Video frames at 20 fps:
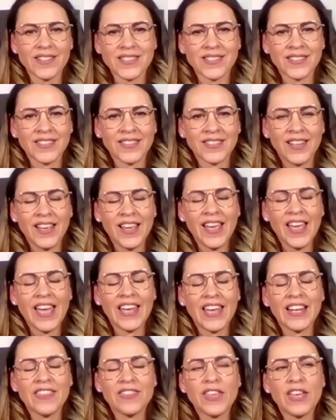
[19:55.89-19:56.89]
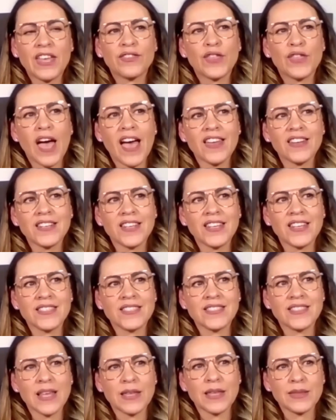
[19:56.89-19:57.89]
it. And I think that
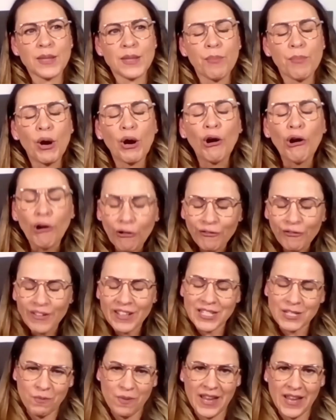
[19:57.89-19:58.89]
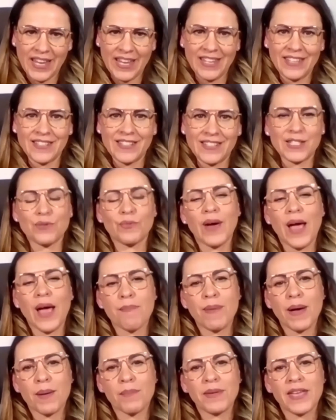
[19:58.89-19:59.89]
is the perfect way to
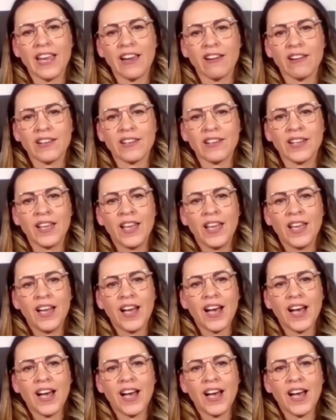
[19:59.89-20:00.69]
wrap up, Karen.